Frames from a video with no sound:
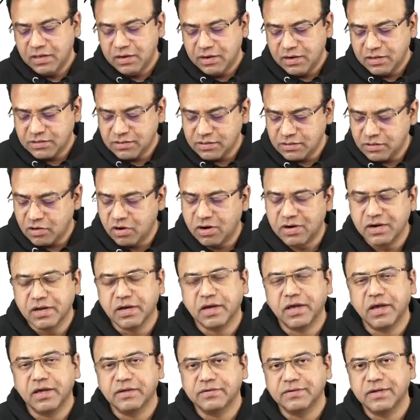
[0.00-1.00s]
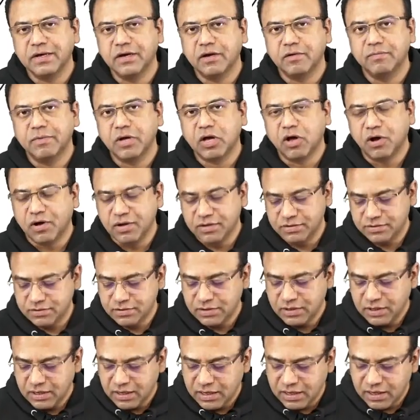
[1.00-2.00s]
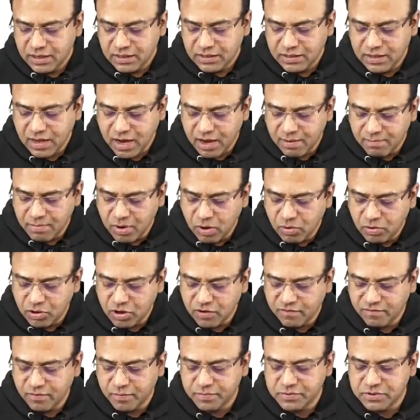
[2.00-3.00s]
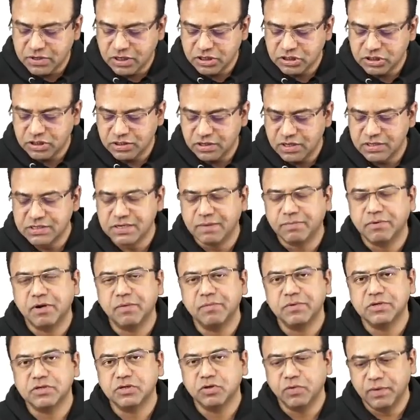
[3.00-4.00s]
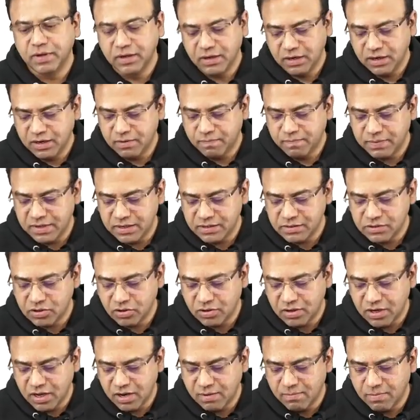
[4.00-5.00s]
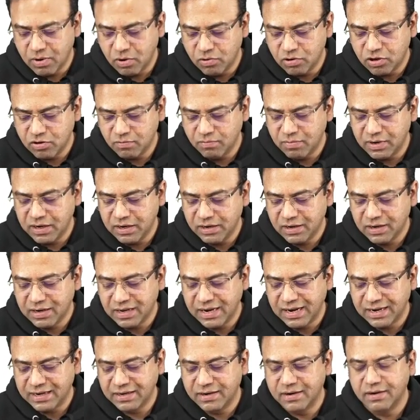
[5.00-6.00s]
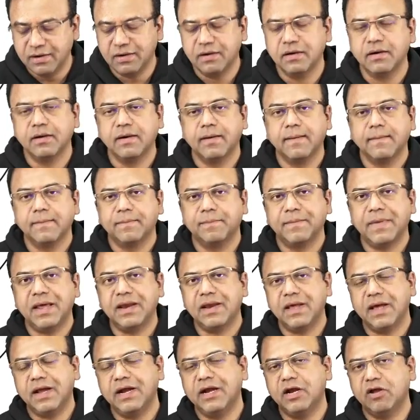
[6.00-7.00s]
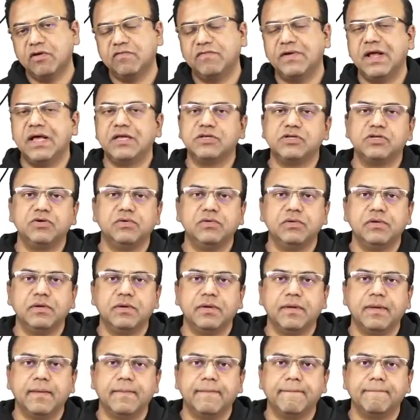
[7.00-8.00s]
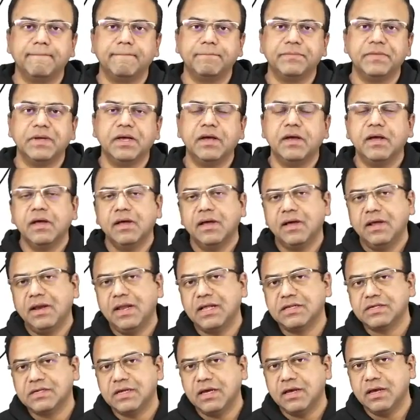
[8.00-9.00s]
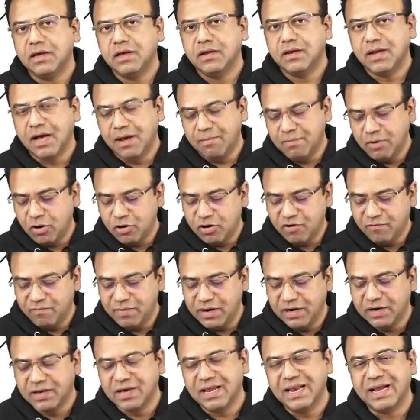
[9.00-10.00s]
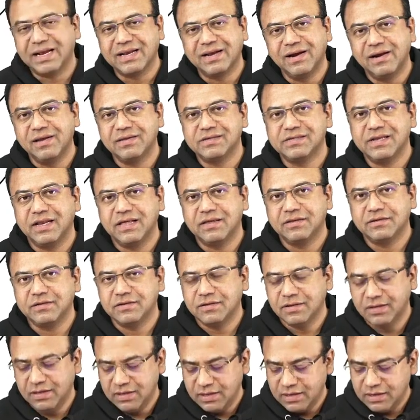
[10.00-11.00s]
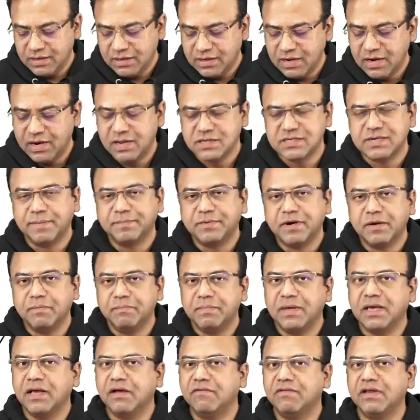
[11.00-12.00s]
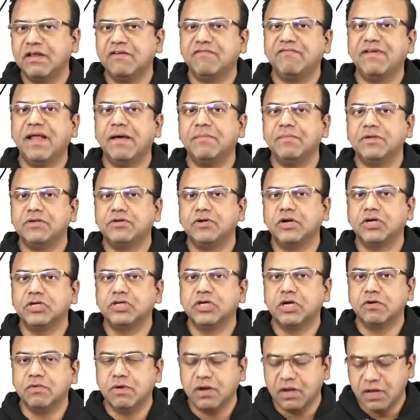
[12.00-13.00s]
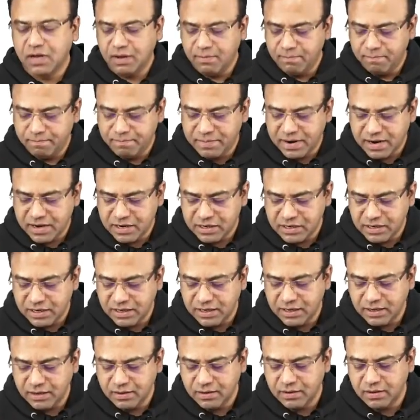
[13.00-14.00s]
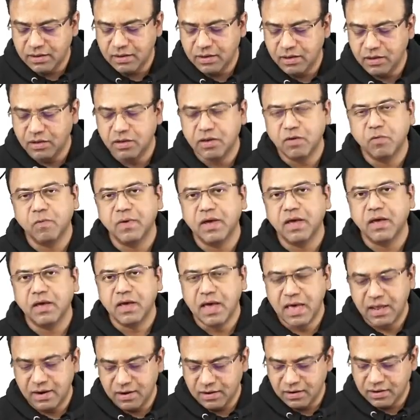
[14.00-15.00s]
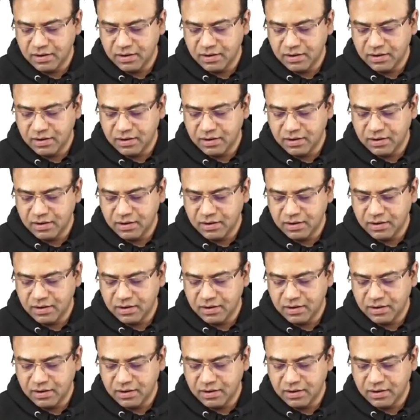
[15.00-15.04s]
This is not the case here because the amount of obstruction the septum is doing depends on the amount of blood collected at the end of diastole. Let's say the amount of blood collected is less, then the septum being a very flabby structure will come partly in the way and